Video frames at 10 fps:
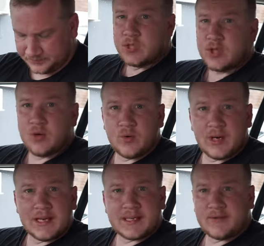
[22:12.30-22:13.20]
So
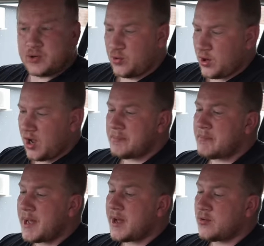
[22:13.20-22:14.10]
let's have a talk
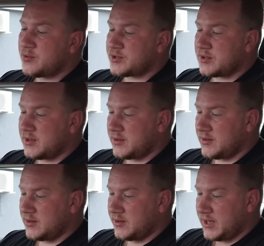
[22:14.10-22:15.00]
about
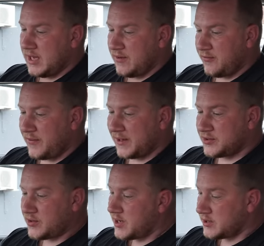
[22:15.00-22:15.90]
the
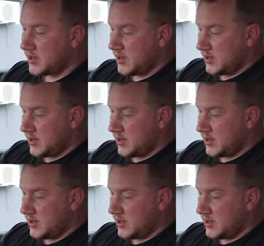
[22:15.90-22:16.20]
figures on this.